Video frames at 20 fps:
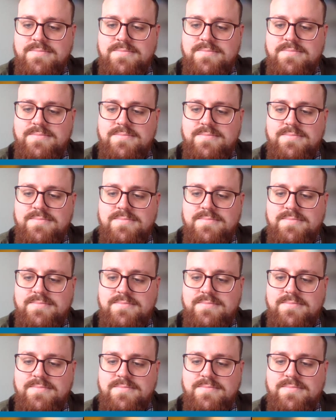
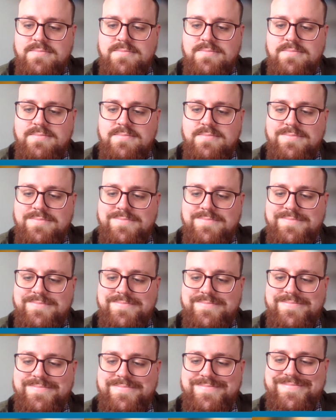
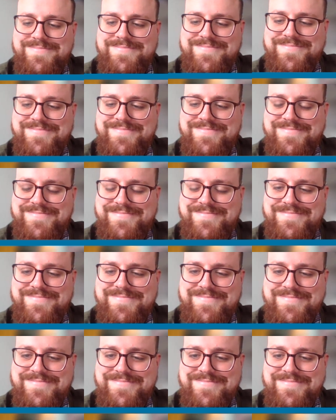
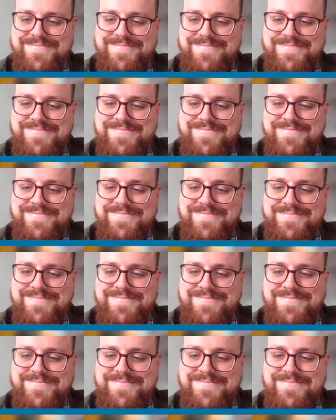
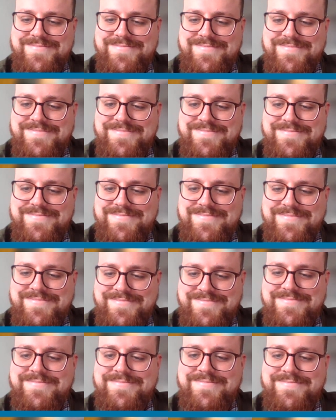
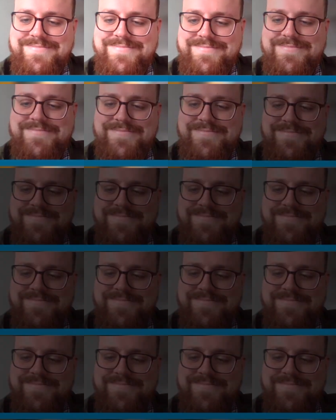(silent)